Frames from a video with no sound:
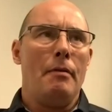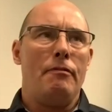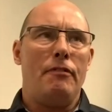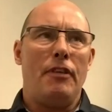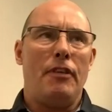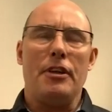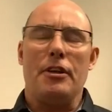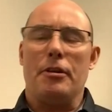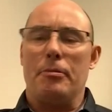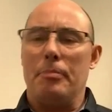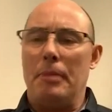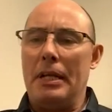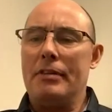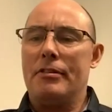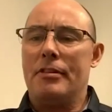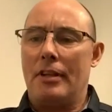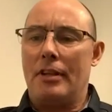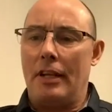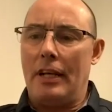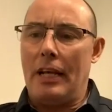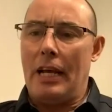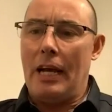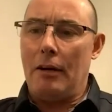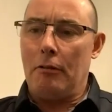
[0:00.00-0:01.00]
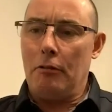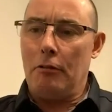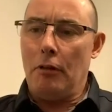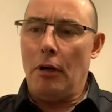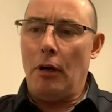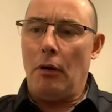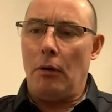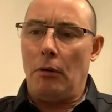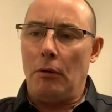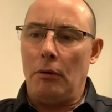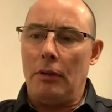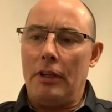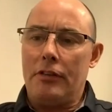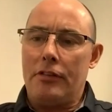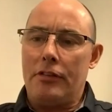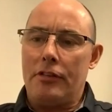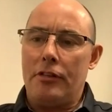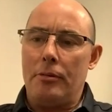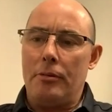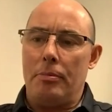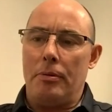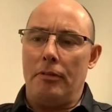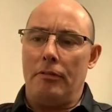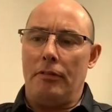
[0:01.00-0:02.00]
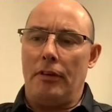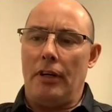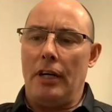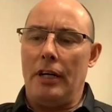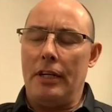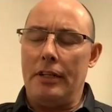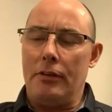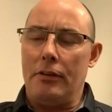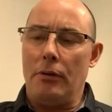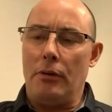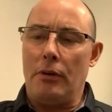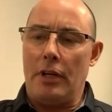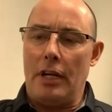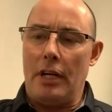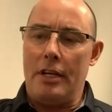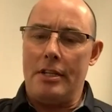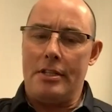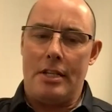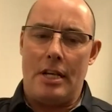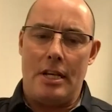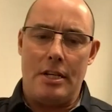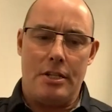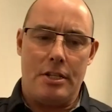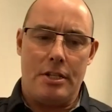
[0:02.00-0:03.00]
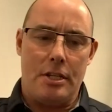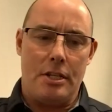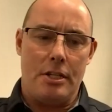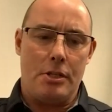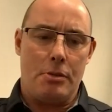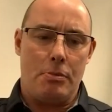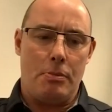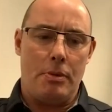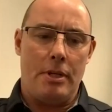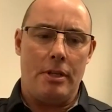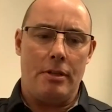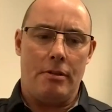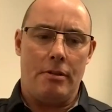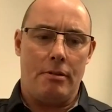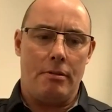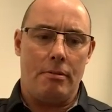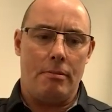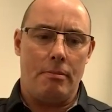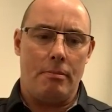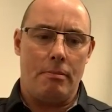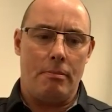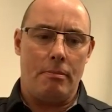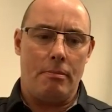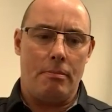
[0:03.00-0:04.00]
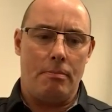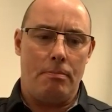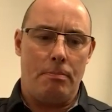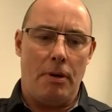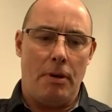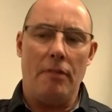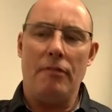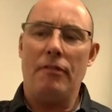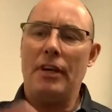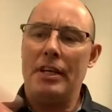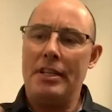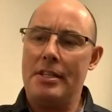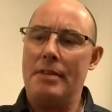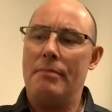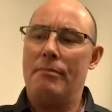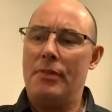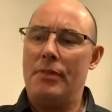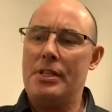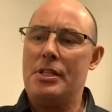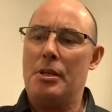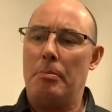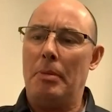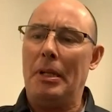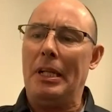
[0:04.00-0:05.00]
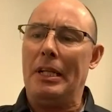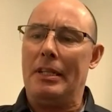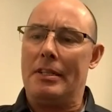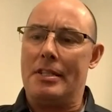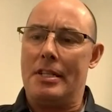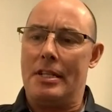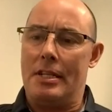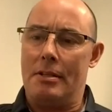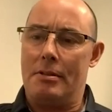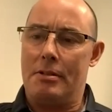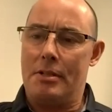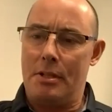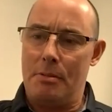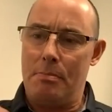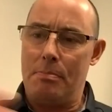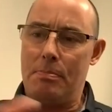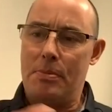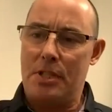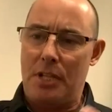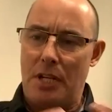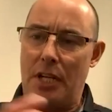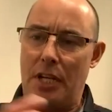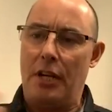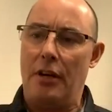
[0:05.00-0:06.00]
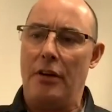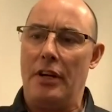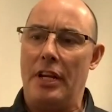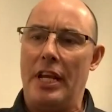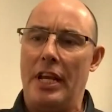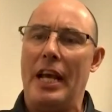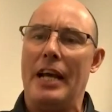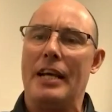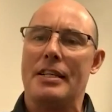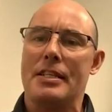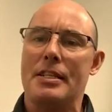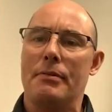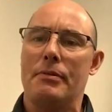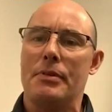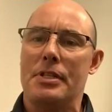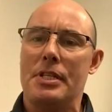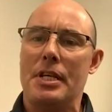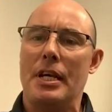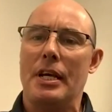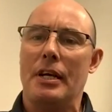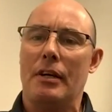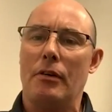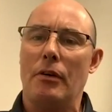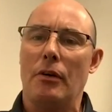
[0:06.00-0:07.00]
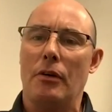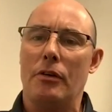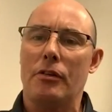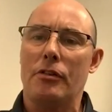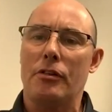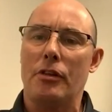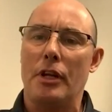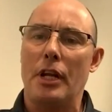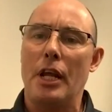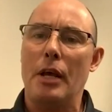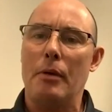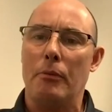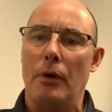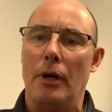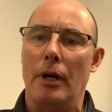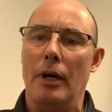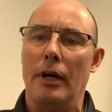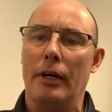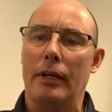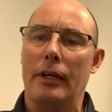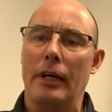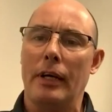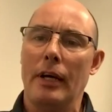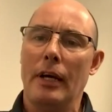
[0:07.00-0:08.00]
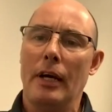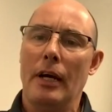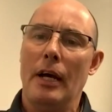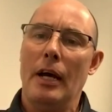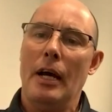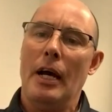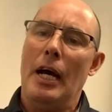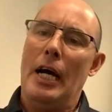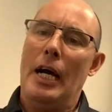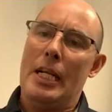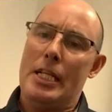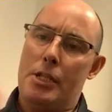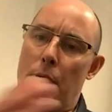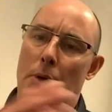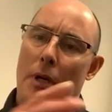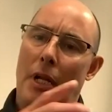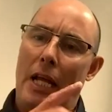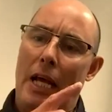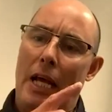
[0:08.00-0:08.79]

Fundamentally, our role is to provide organizations with pervasive visibility to security activity across the network and to